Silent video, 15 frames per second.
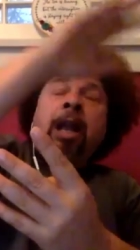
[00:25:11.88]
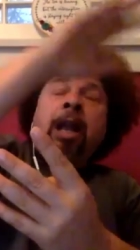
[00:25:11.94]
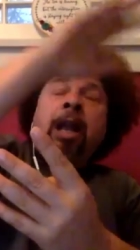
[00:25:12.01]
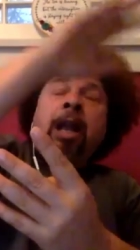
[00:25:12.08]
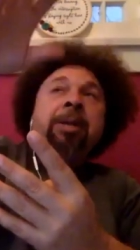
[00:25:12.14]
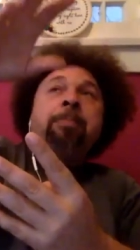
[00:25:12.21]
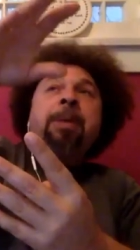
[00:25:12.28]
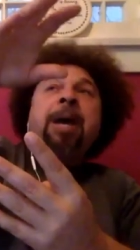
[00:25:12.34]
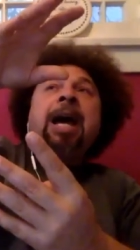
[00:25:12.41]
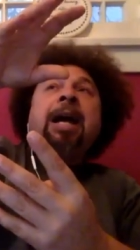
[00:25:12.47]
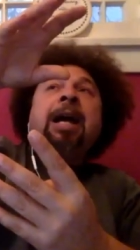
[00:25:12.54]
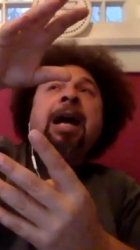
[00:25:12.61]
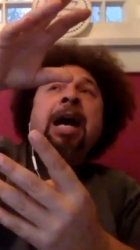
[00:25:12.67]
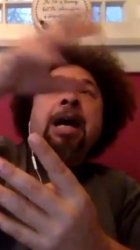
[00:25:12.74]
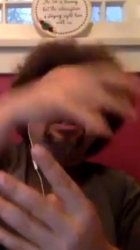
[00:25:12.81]
to beat bad
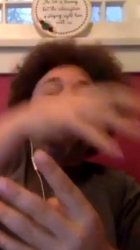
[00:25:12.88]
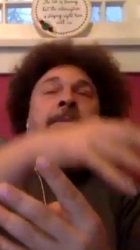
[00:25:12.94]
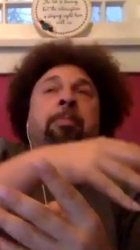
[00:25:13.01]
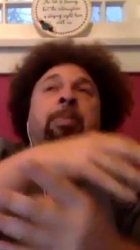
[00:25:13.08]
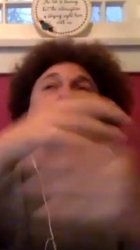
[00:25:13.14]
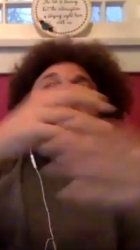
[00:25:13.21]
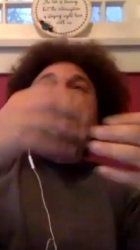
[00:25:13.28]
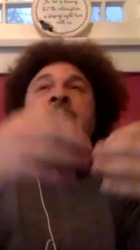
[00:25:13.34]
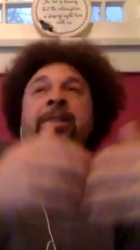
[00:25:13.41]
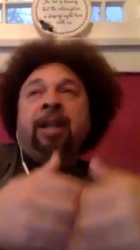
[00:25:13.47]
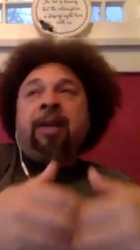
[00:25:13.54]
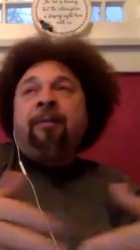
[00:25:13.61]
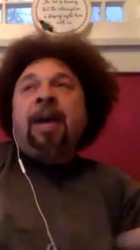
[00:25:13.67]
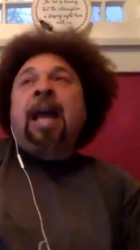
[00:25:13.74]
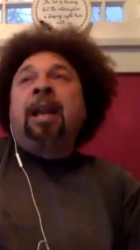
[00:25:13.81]
guys, but there's a
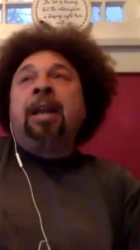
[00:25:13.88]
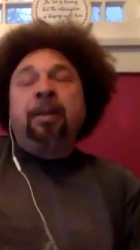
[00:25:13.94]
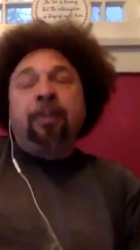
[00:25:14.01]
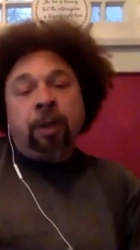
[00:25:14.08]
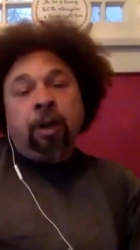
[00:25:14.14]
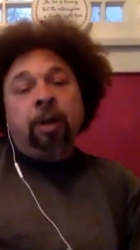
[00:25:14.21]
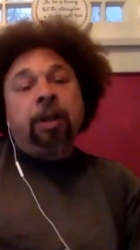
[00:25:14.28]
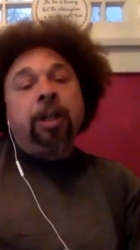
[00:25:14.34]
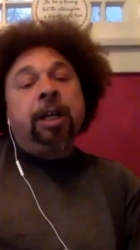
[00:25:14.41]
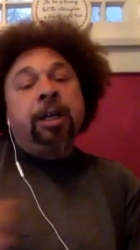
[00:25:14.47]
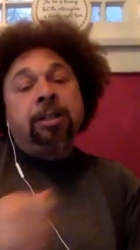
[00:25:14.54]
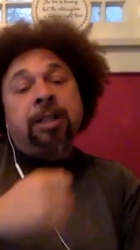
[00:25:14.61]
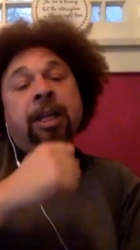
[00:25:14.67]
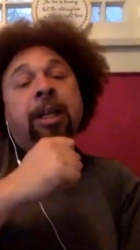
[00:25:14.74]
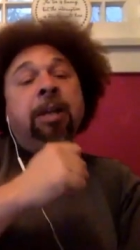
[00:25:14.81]
valley of little kids
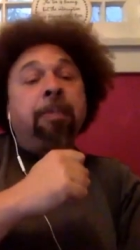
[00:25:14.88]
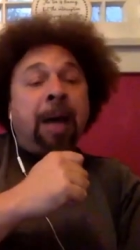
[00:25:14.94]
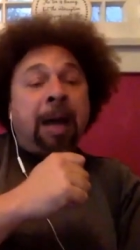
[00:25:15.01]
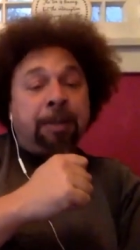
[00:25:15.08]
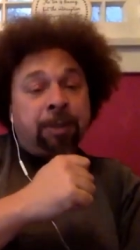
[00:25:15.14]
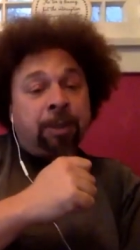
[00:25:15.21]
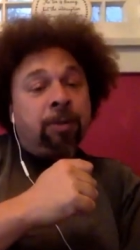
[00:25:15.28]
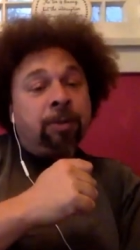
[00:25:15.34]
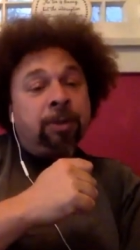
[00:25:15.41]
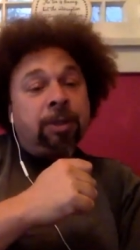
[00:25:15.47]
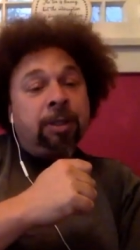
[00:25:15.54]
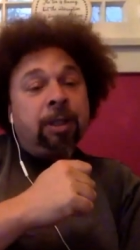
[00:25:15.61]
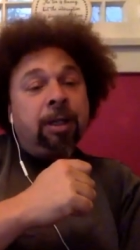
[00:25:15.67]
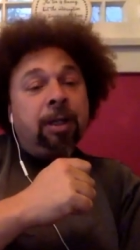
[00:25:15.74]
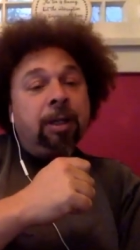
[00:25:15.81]
that eat popsicles
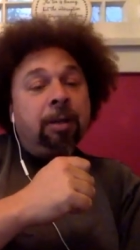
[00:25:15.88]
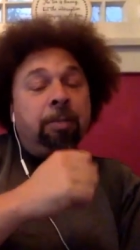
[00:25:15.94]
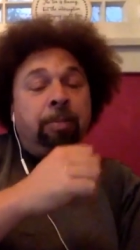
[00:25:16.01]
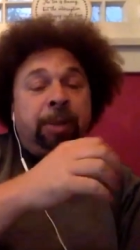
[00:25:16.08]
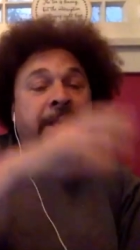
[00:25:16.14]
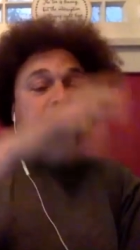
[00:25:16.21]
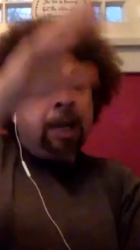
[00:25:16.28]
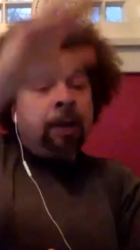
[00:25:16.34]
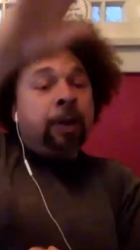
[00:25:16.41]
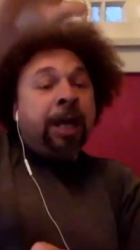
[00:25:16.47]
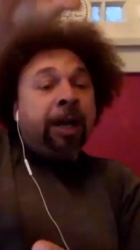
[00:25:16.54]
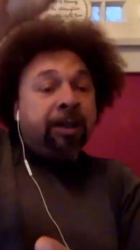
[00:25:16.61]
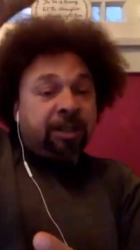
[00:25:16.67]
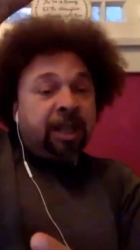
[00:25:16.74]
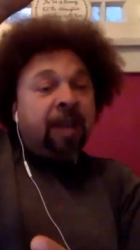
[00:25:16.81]
that
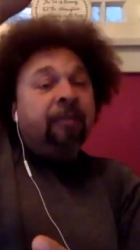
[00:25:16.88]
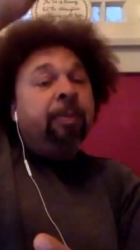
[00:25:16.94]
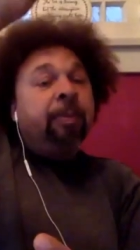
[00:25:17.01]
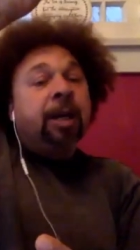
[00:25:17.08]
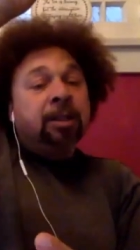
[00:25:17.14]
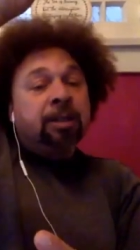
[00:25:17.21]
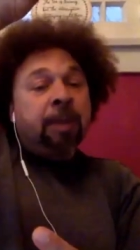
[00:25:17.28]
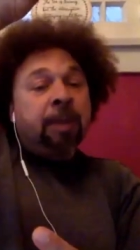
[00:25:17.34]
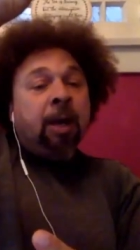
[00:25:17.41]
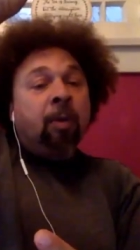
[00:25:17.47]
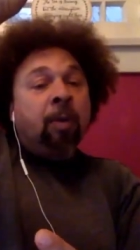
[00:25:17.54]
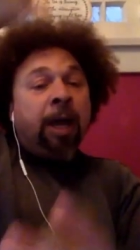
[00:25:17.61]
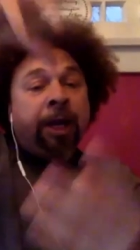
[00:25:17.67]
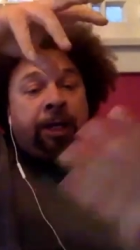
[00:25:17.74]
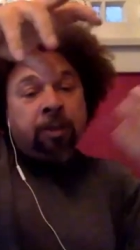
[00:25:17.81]
are safe because of my
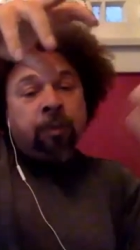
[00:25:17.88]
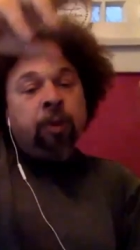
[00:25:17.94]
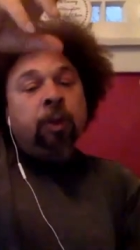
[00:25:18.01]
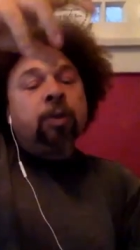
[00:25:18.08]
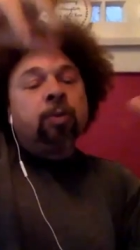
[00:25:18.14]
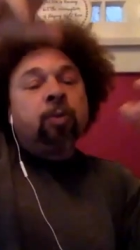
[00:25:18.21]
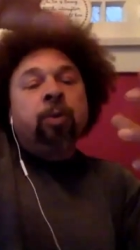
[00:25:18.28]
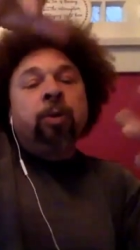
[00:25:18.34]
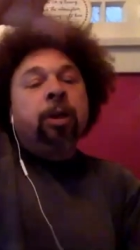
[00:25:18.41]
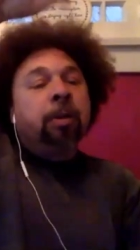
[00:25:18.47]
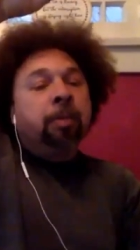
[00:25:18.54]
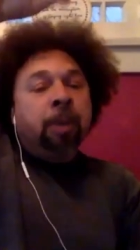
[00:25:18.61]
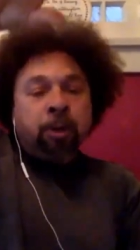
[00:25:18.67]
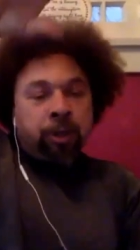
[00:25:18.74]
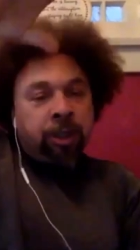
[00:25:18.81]
karate. It's rooted in
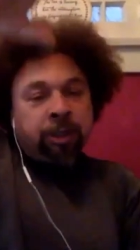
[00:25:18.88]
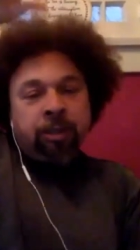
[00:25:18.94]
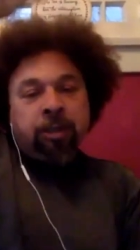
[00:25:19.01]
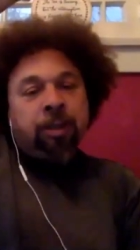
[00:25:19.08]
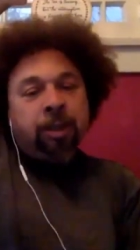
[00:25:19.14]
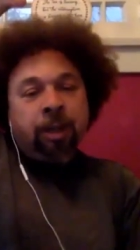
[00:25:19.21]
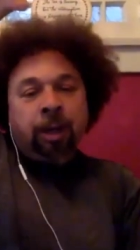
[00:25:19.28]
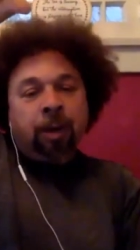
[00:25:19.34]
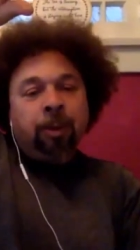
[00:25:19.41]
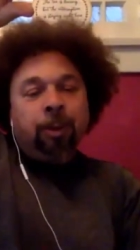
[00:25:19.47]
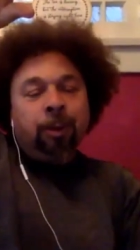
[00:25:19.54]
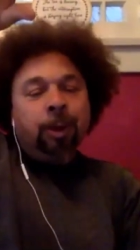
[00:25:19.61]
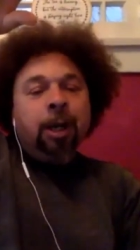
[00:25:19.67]
emotion. This is a terrible